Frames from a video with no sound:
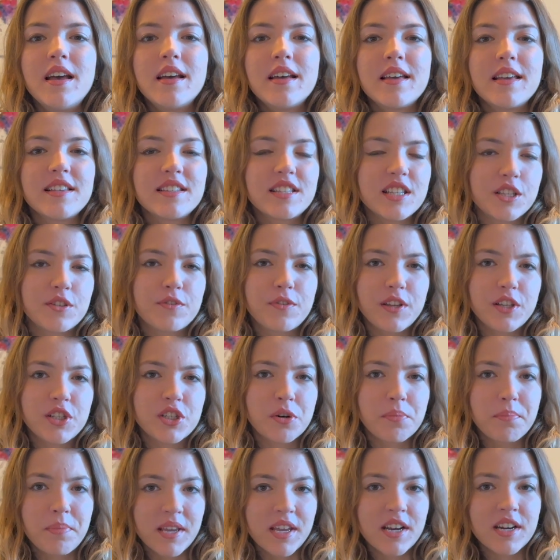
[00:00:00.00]
Is this
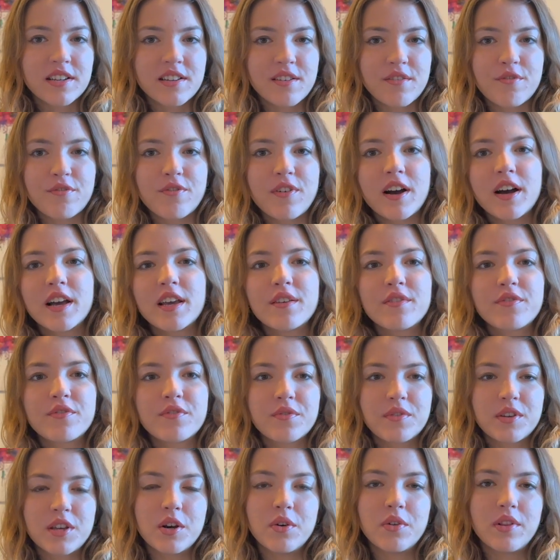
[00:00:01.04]
feature bigger than
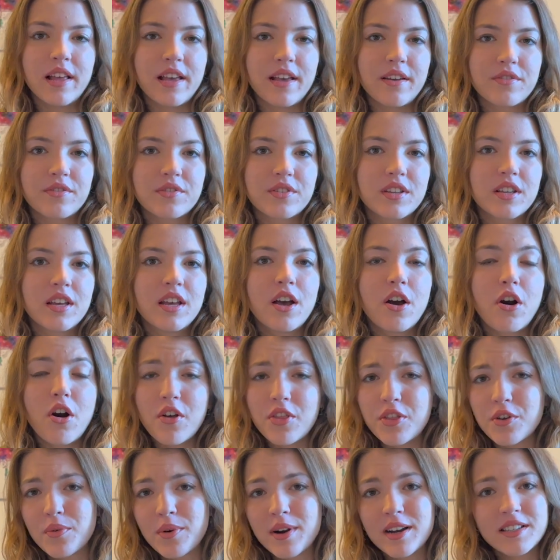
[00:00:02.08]
5? Go left.
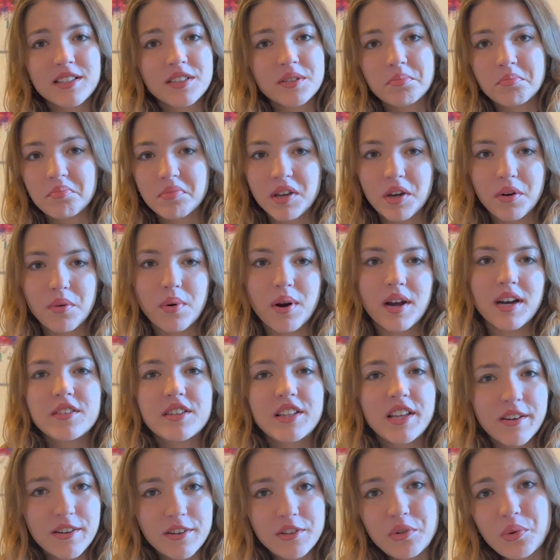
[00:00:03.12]
Otherwise, go right.
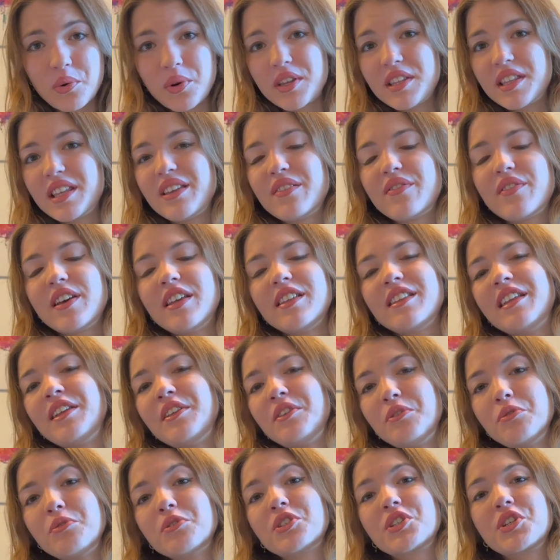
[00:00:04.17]
They're intuitive and they
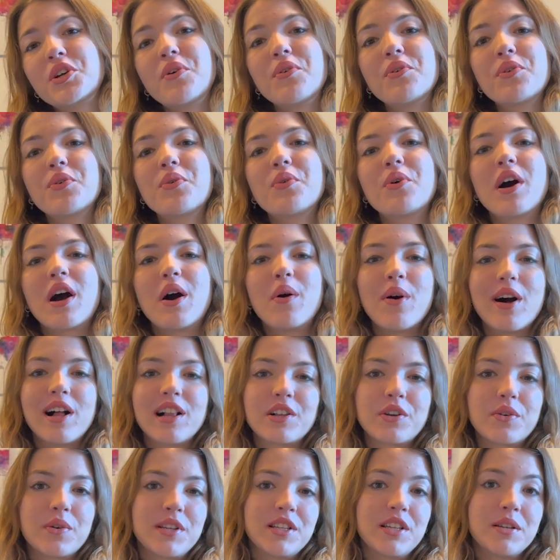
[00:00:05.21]
do show you how
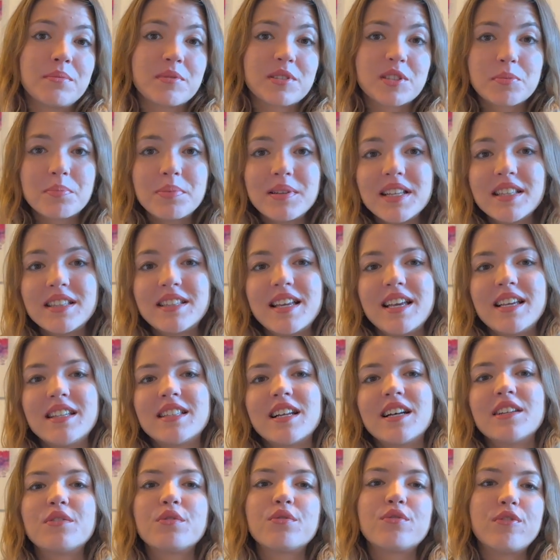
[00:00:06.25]
algorithms split
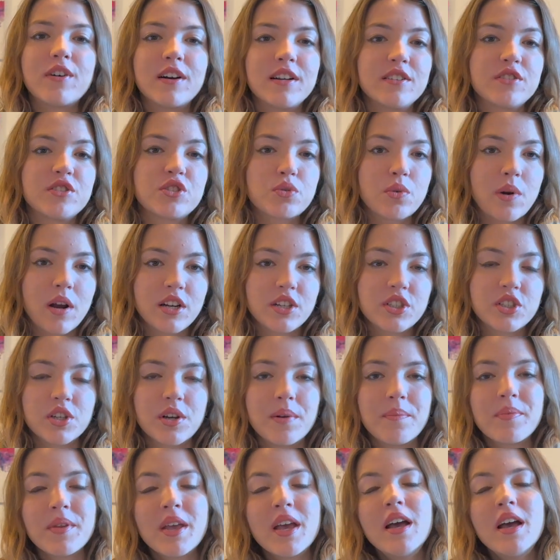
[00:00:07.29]
data to find structure.